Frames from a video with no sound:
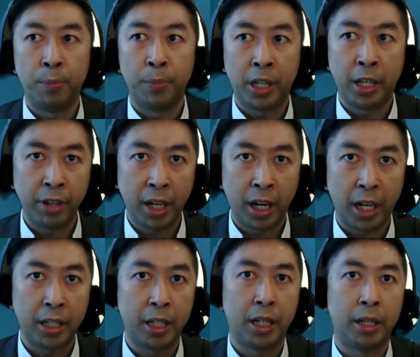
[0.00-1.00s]
giving
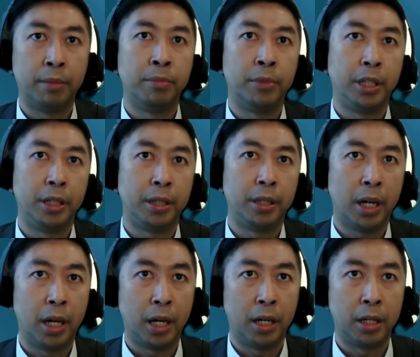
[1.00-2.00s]
like the
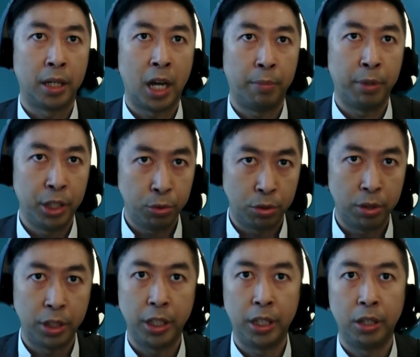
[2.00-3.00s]
carbon
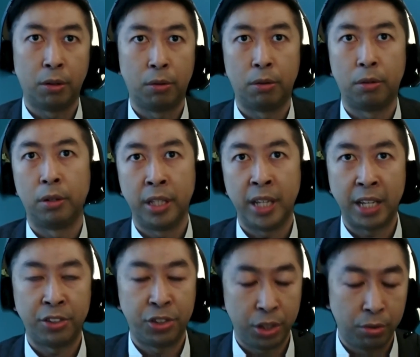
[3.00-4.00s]
neutrality or net
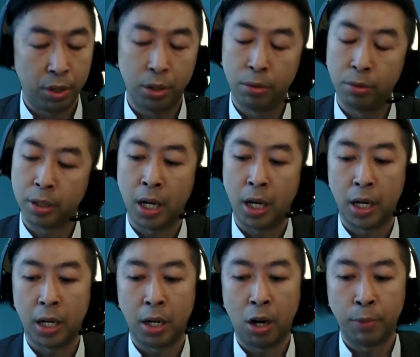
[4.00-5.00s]
zero
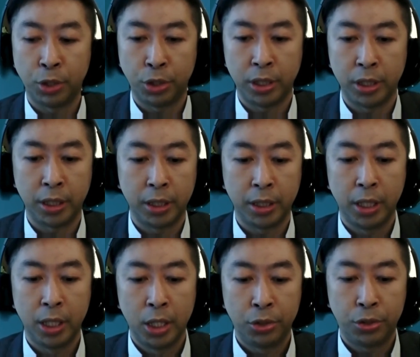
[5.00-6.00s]
opportunity.
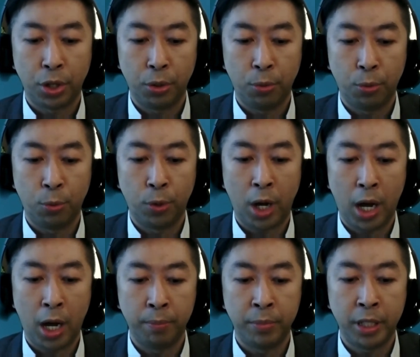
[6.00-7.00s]
So
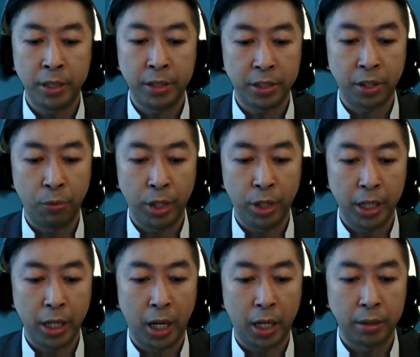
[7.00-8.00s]
this is a really
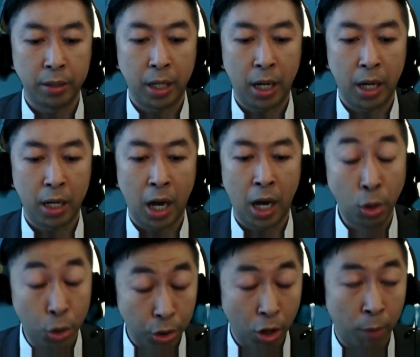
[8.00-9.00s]
a
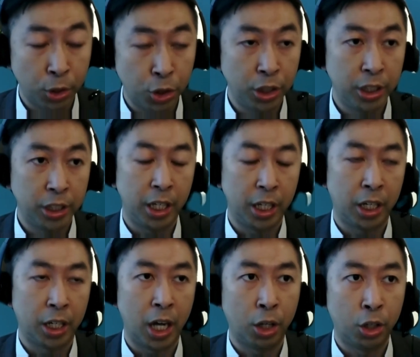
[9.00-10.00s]
good opportunity,
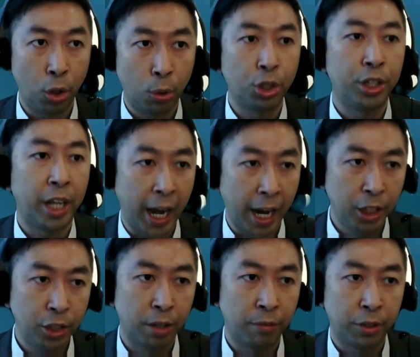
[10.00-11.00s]
a golden
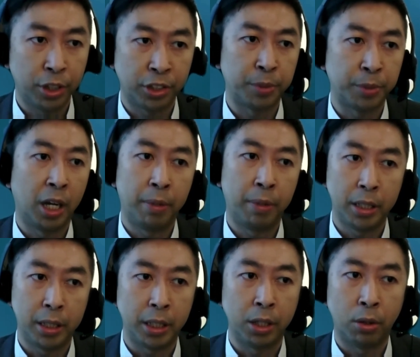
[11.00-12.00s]
age for the
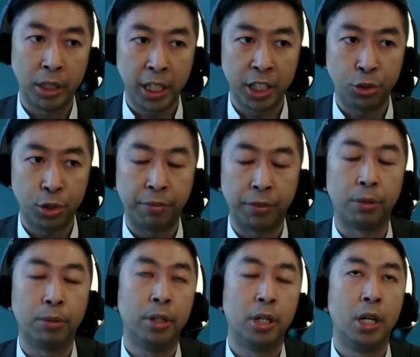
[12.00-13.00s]
sustainability or ESG
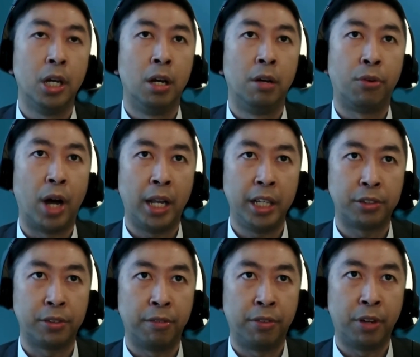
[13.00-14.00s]
field, for at
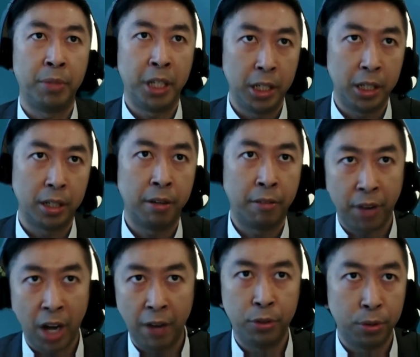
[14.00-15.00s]
least from here
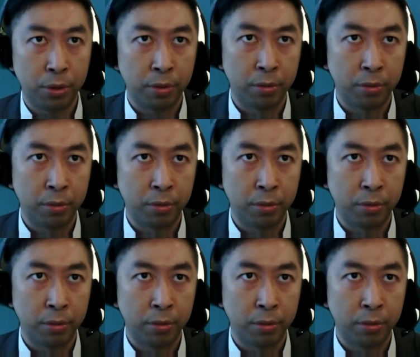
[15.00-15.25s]
5 to